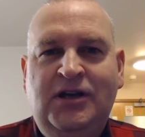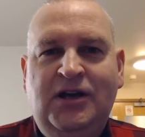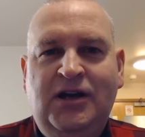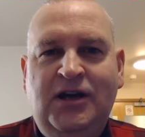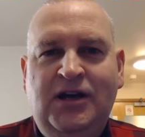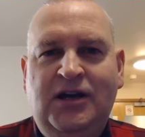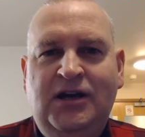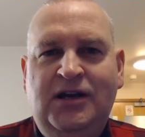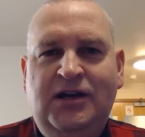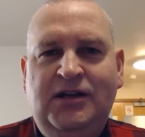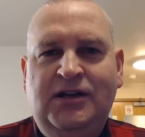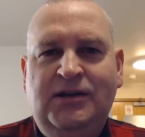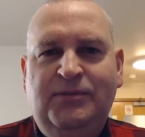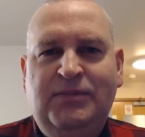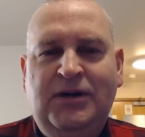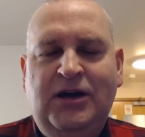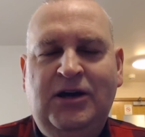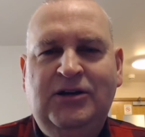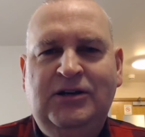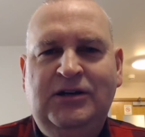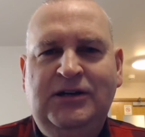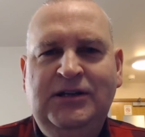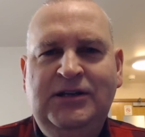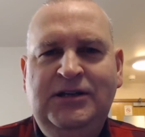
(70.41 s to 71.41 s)
and
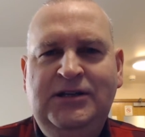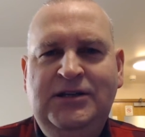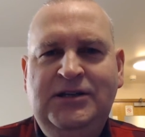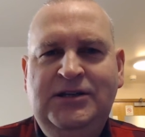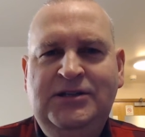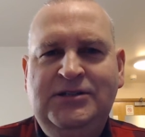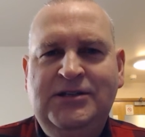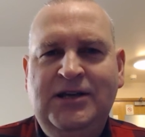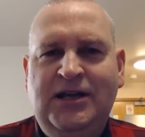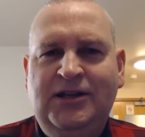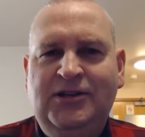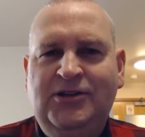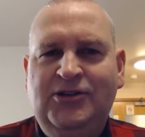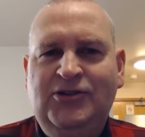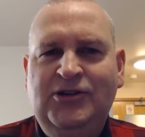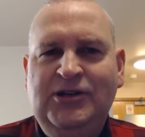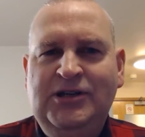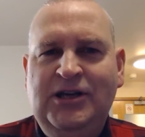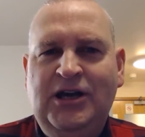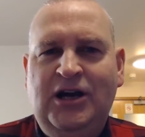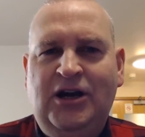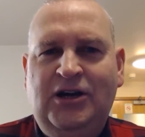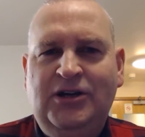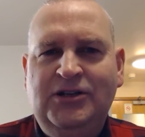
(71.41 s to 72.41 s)
apparently he's had three
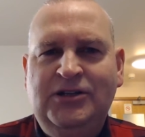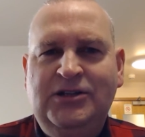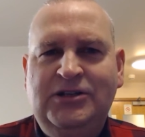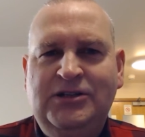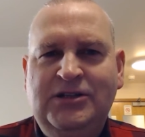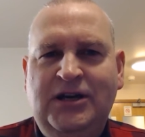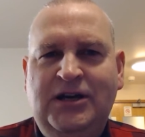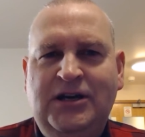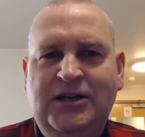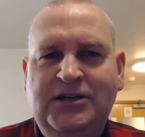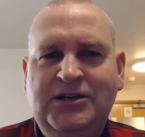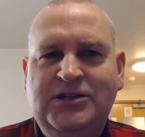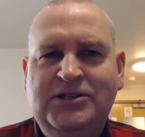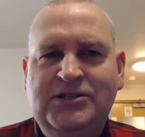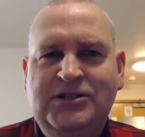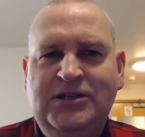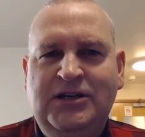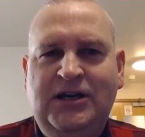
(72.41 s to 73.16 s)
heart attacks